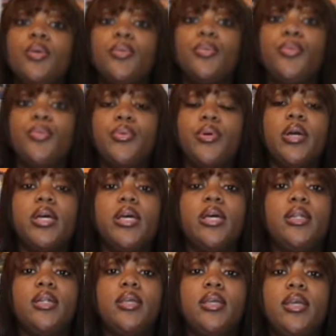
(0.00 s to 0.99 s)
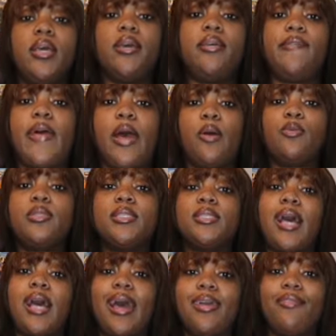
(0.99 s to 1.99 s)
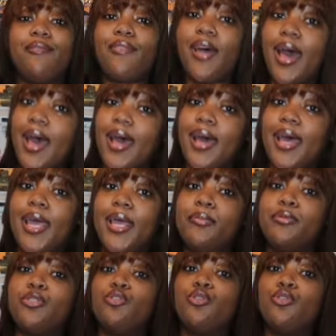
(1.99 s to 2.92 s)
would give outside vibes.